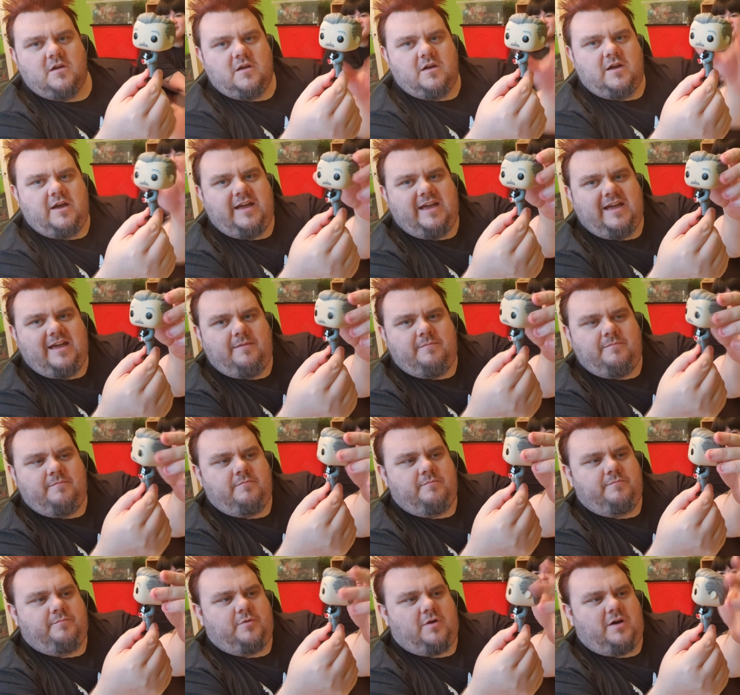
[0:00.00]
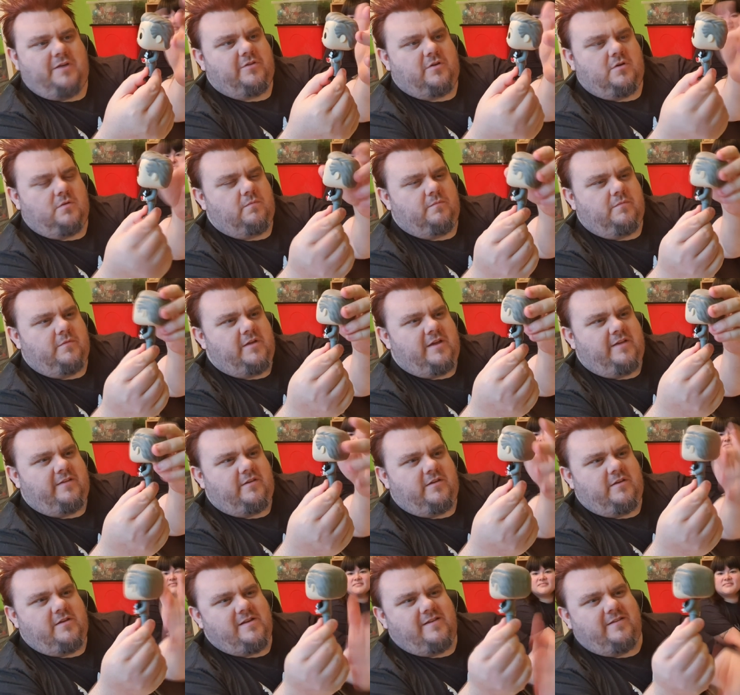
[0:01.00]
Um, but I don't know. He's,
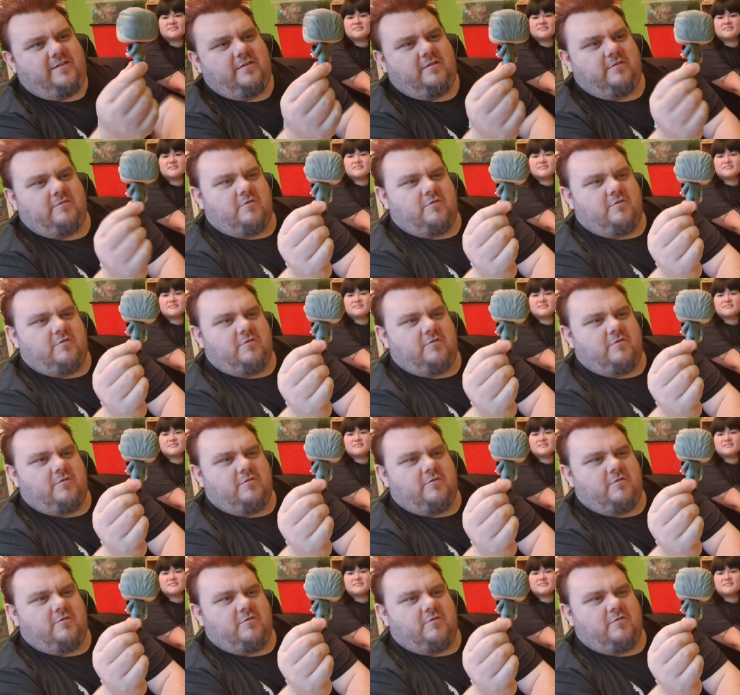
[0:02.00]
he's